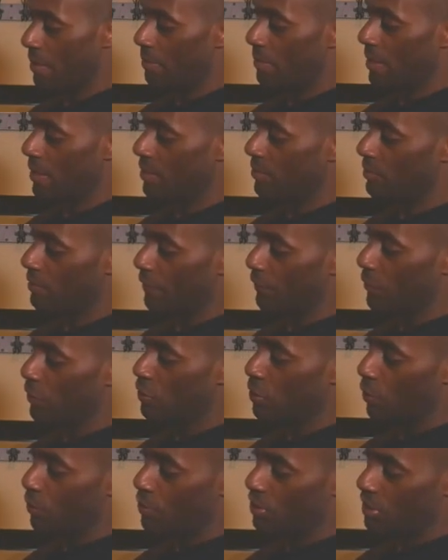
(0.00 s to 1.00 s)
That means if you
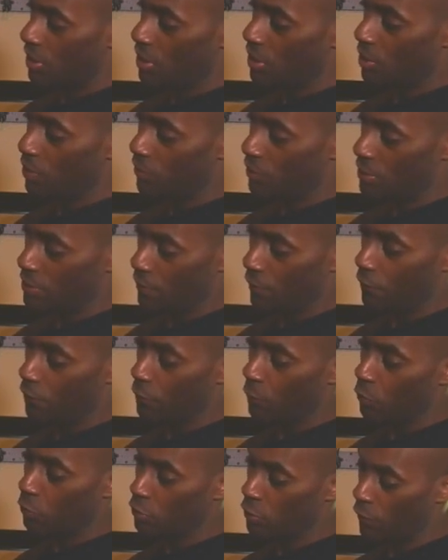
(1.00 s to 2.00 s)
notice here, there's a
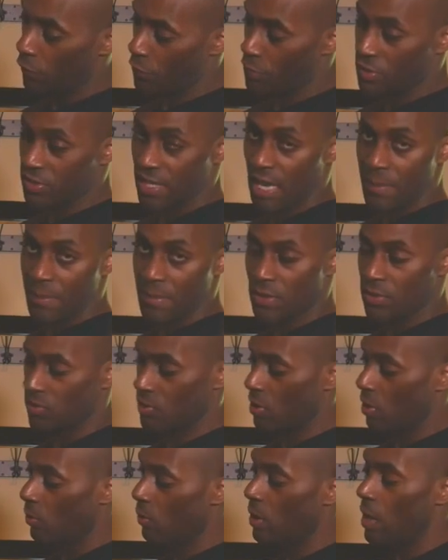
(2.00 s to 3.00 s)
filter for skimming.
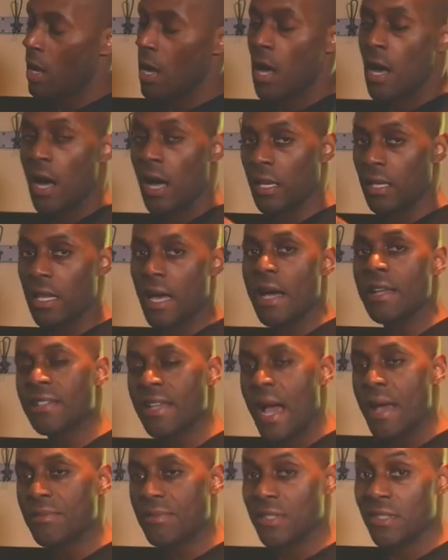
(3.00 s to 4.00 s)
So a lot of
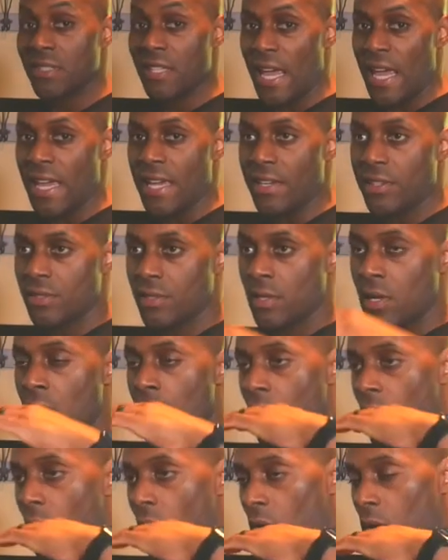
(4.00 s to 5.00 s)
times in tanks
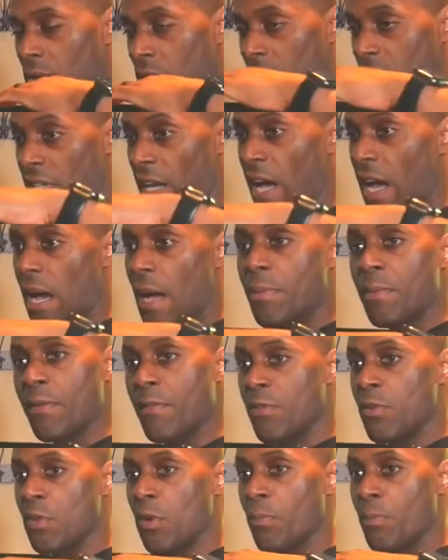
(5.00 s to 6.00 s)
on the top,
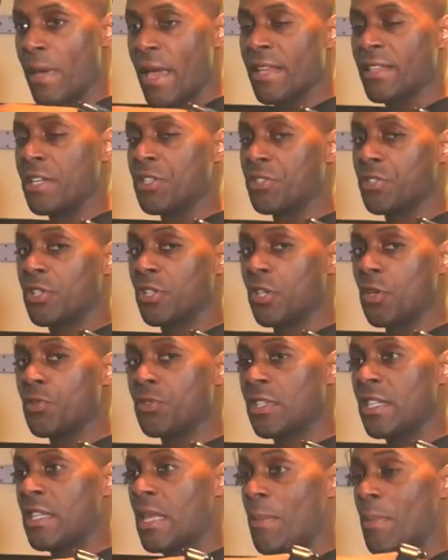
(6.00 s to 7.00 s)
if you don't pay attention
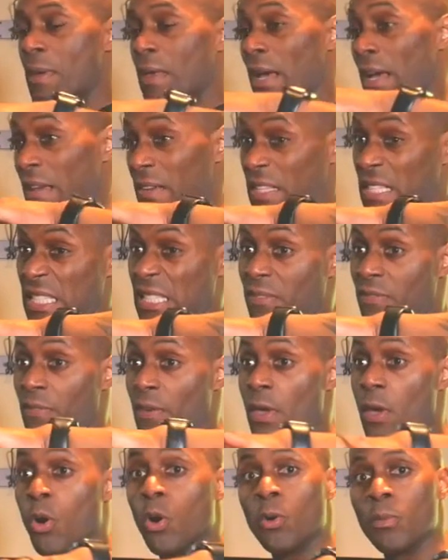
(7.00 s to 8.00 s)
closely, there'll be like a
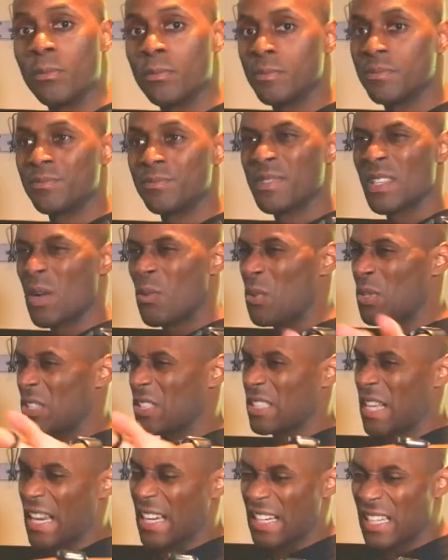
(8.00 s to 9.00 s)
film, which
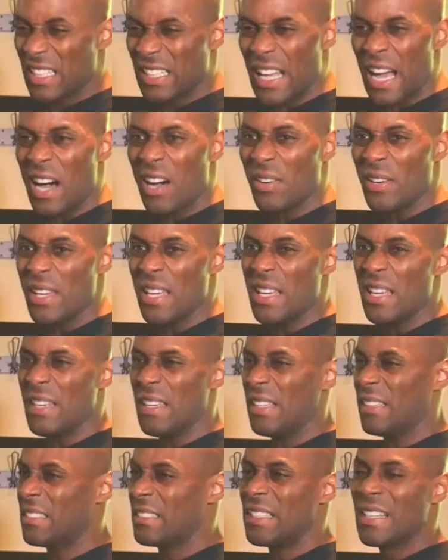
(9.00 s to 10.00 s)
is kind of
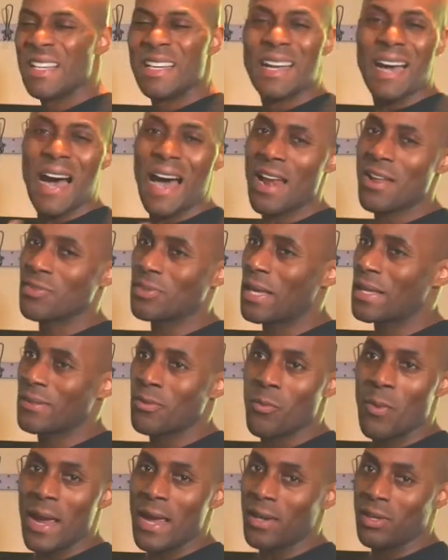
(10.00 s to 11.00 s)
cloudy, and I just like
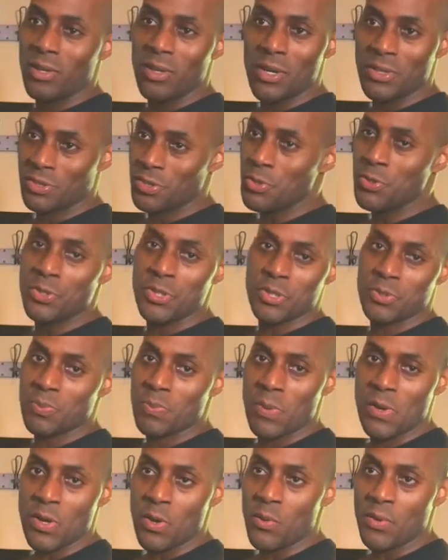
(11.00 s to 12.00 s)
the way it looks. Usually it's
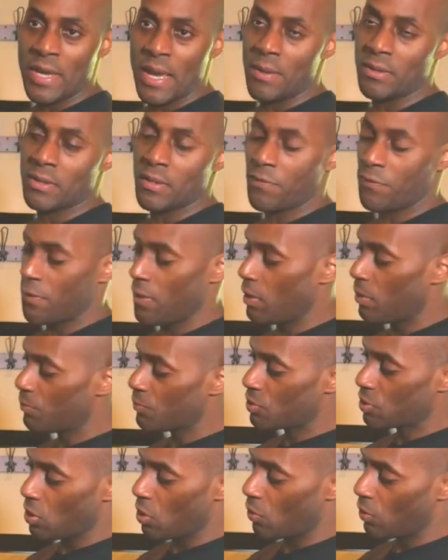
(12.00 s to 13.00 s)
pretty okay with the film.
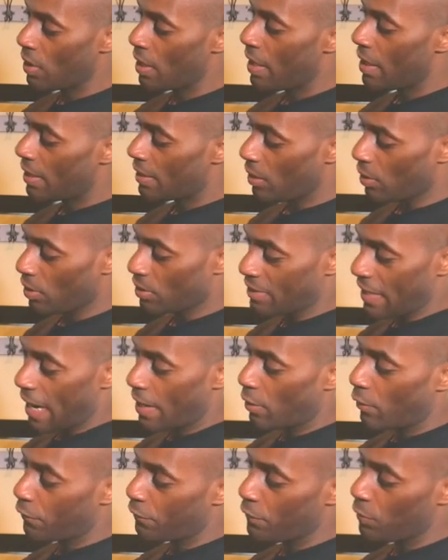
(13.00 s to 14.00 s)
So on a
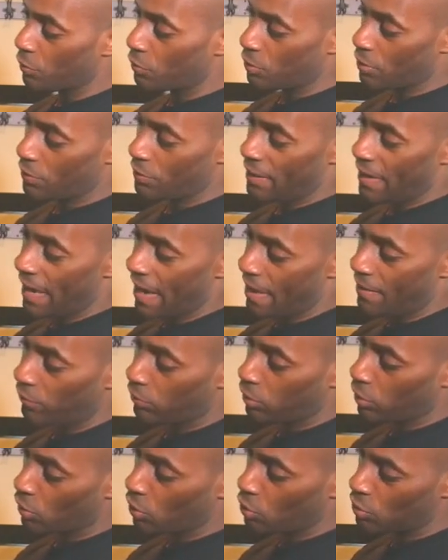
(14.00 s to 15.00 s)
Tidal filter, they
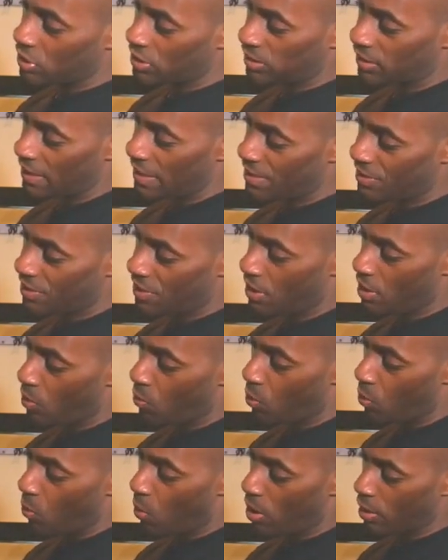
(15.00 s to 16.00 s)
have little slits here
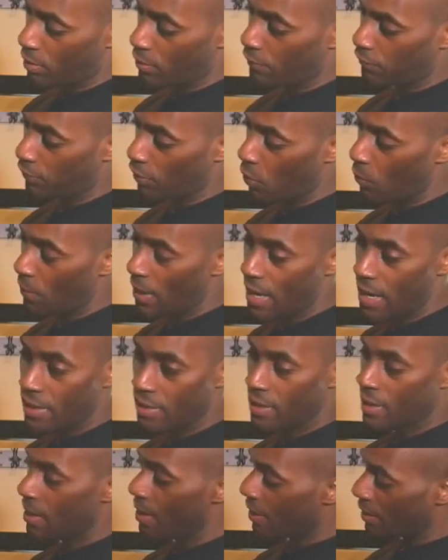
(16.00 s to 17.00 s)
where water can flow
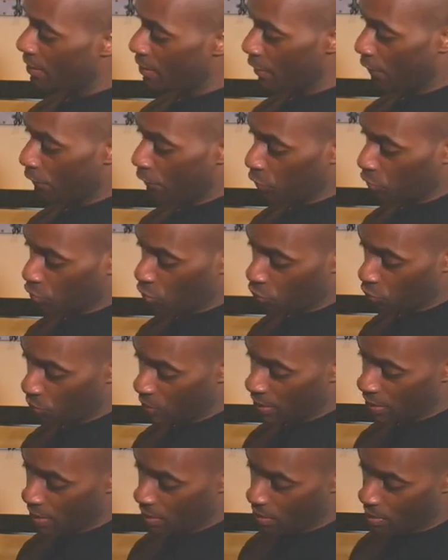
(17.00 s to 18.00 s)
in, get filtered through
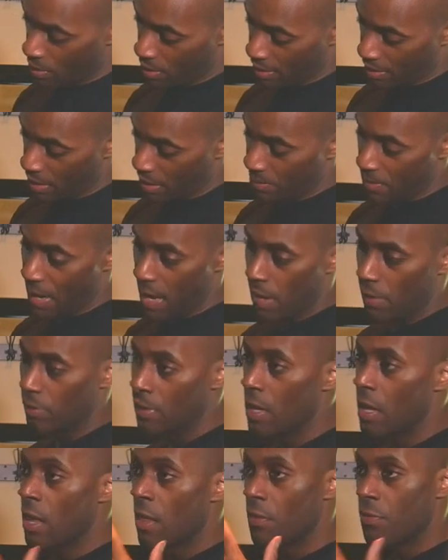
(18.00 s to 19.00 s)
here and come
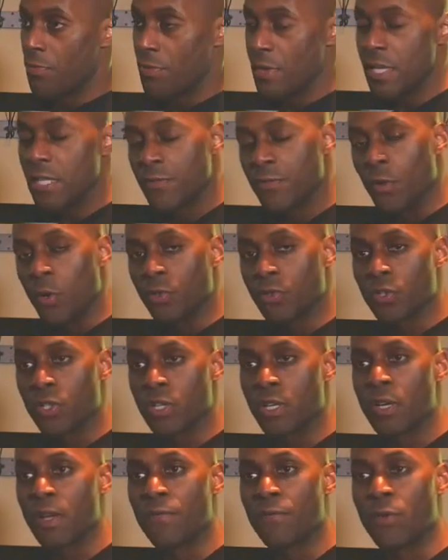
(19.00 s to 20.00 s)
out. This filter
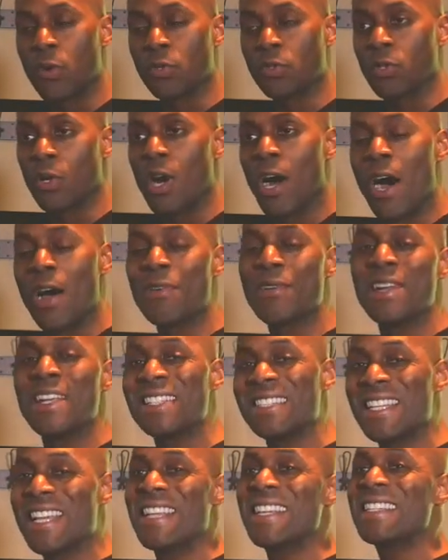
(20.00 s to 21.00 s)
can filter one
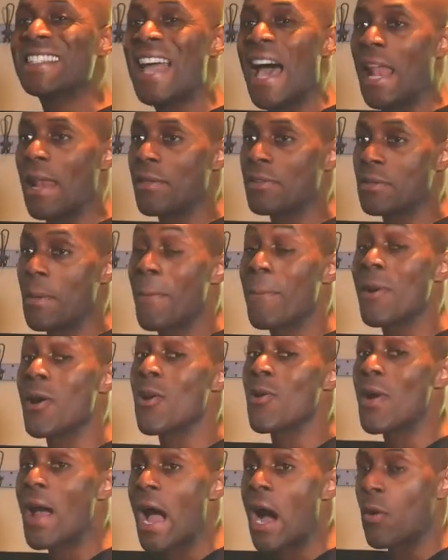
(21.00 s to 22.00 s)
hundred ten gallons
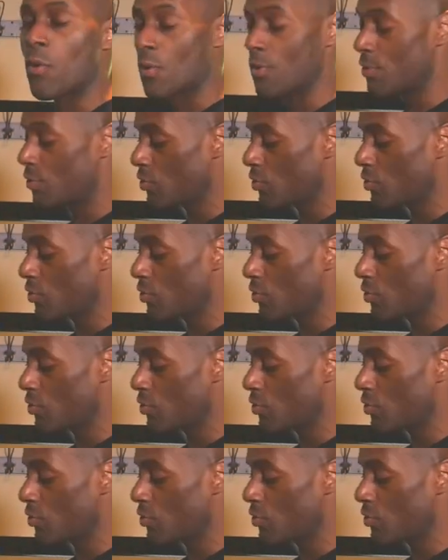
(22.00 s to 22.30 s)
per hour.